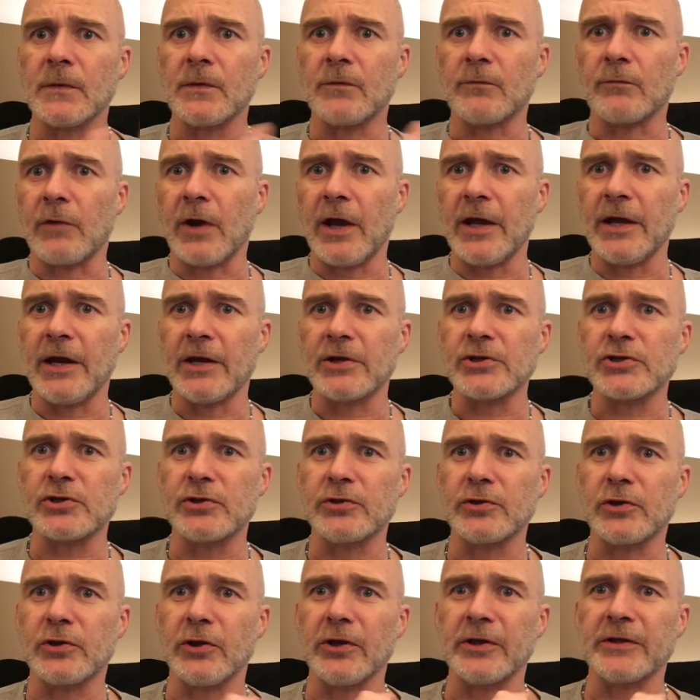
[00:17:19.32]
right, I
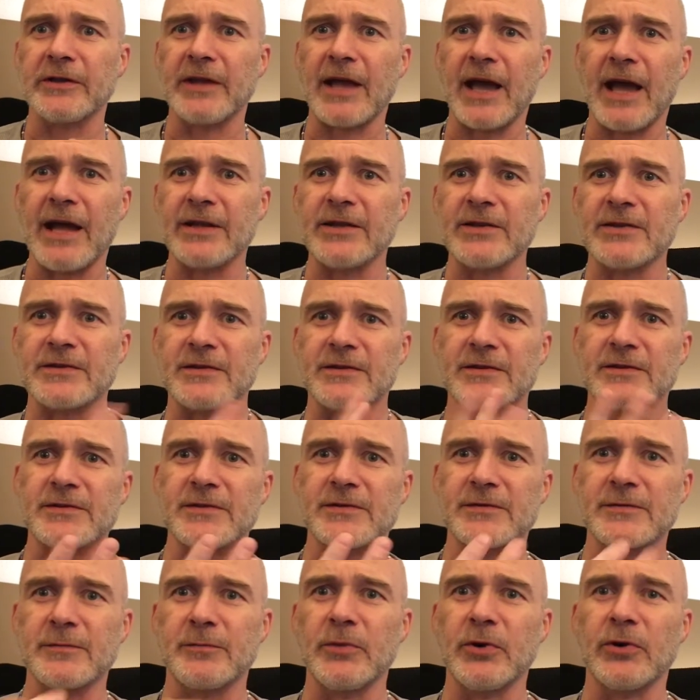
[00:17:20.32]
should go like that because this
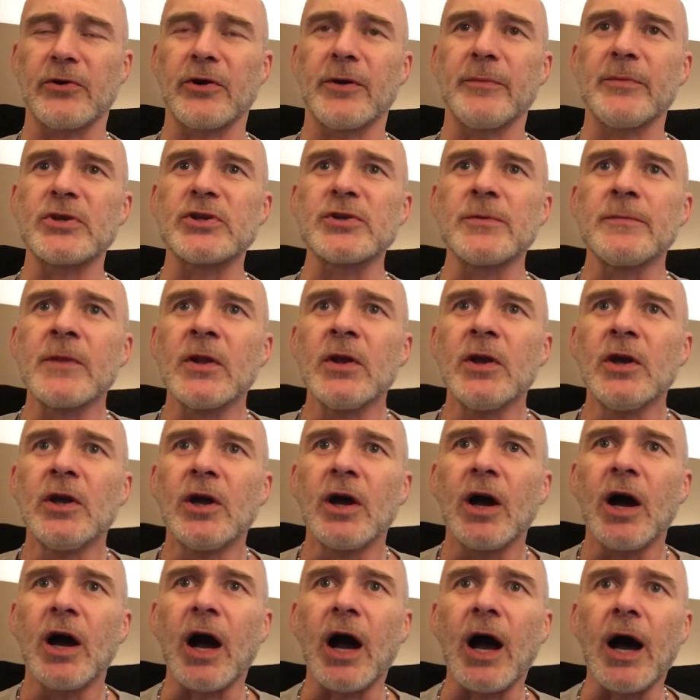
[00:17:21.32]
is a mirror image.
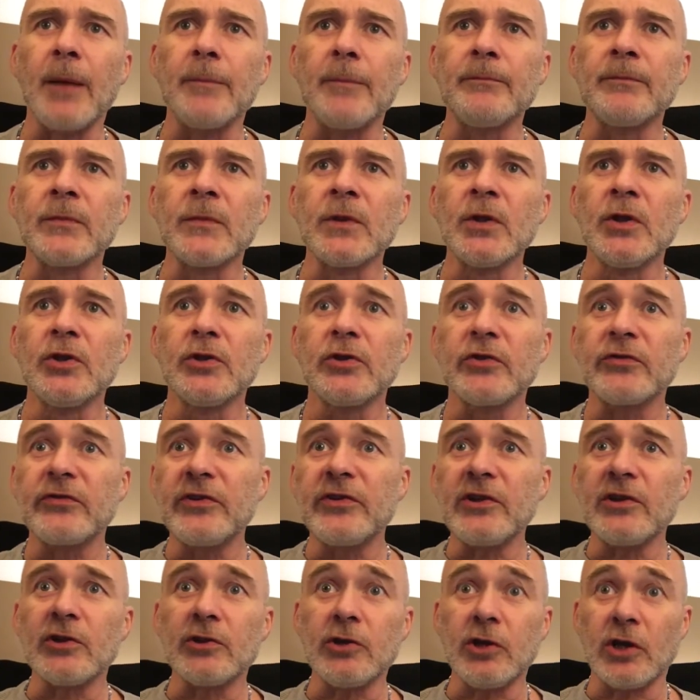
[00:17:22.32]
You
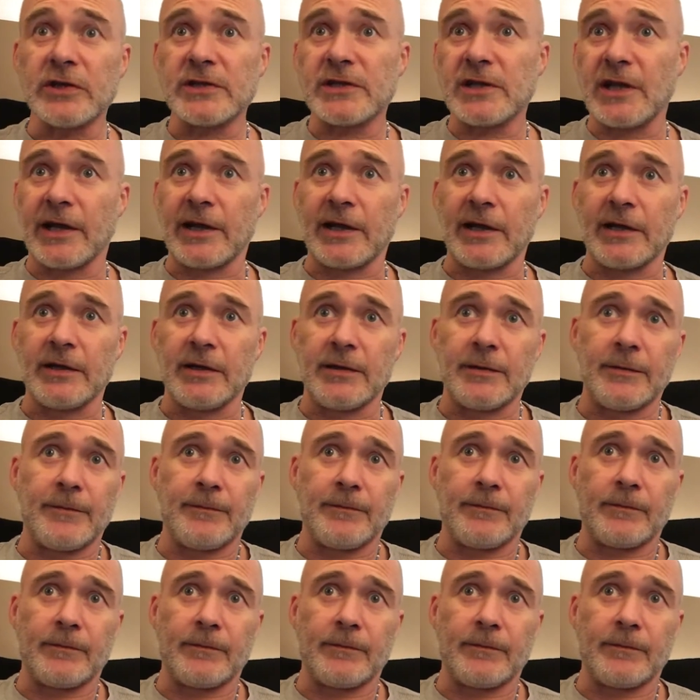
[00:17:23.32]
see, it looks like a